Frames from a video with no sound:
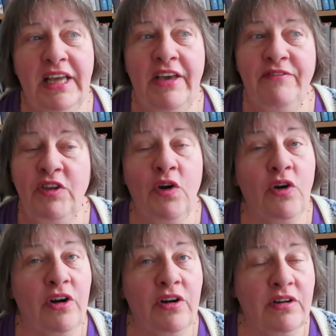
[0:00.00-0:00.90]
If
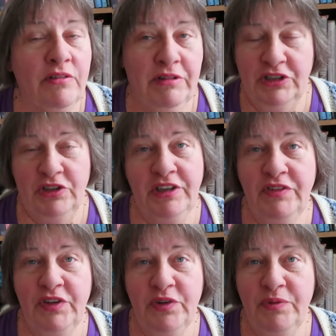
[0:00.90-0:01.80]
you're a
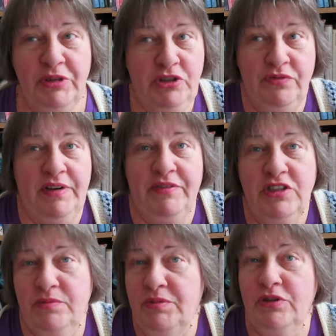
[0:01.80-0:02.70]
returning viewer, but you've never
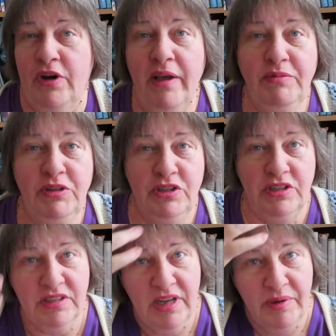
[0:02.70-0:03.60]
subscribed, you
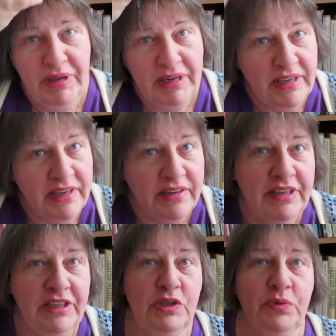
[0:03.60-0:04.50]
just come in here
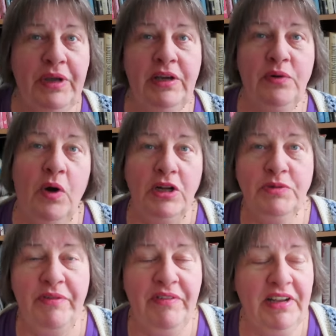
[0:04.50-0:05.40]
each week and
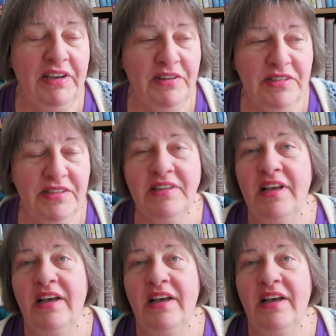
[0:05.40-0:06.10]
watch my videos.